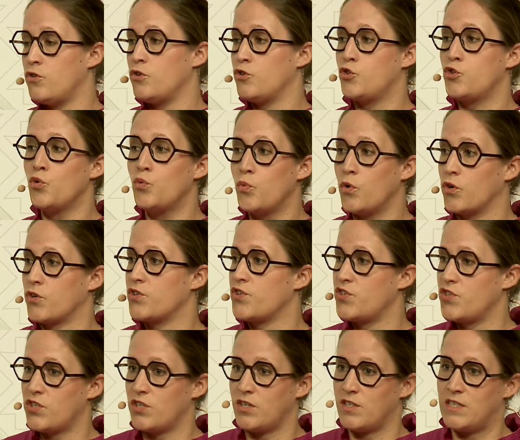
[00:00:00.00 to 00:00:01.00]

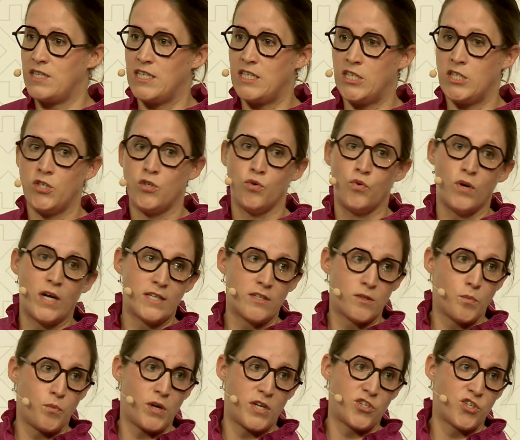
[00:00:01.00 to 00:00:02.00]
towards the EU and the
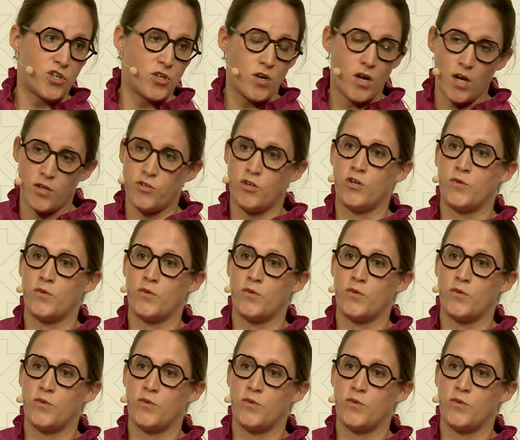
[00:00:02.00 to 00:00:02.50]
pressure on our